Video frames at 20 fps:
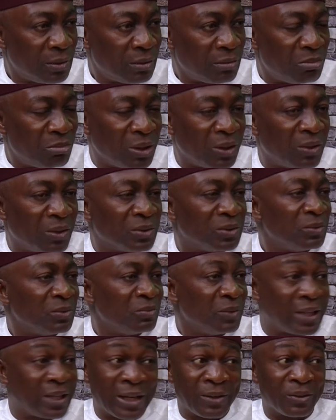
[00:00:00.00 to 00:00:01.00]
because
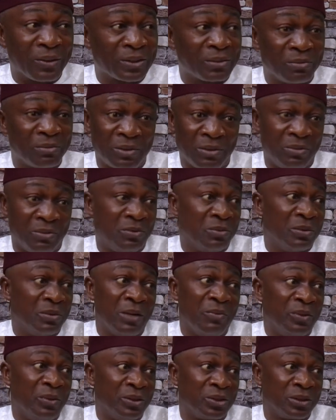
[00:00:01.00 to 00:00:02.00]
we cannot
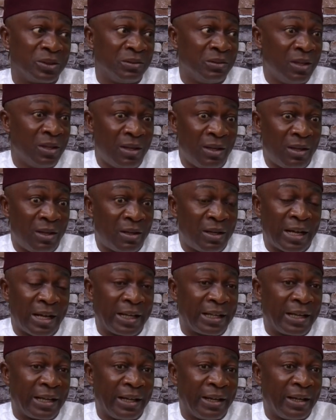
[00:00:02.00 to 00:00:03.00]
when we
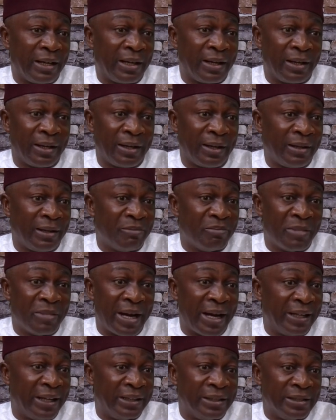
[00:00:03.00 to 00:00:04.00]
like uh,
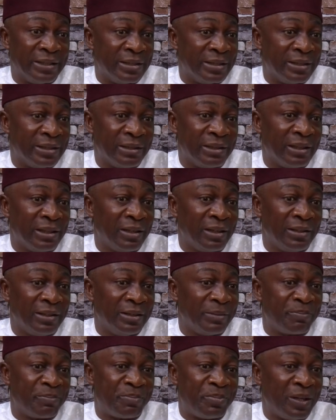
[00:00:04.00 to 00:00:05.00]
my in,
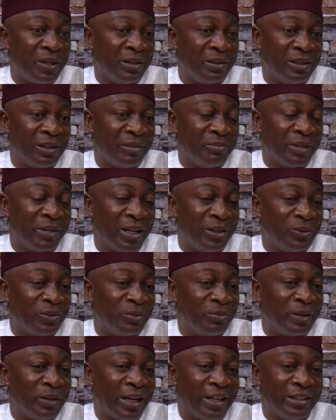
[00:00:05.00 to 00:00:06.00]
the, in, in my
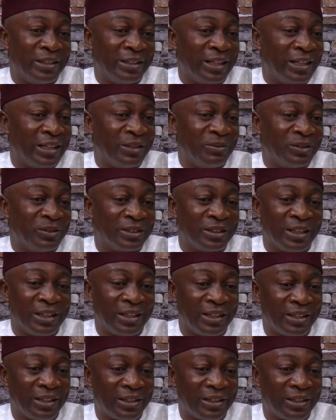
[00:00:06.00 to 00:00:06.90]
Yoruba area they will say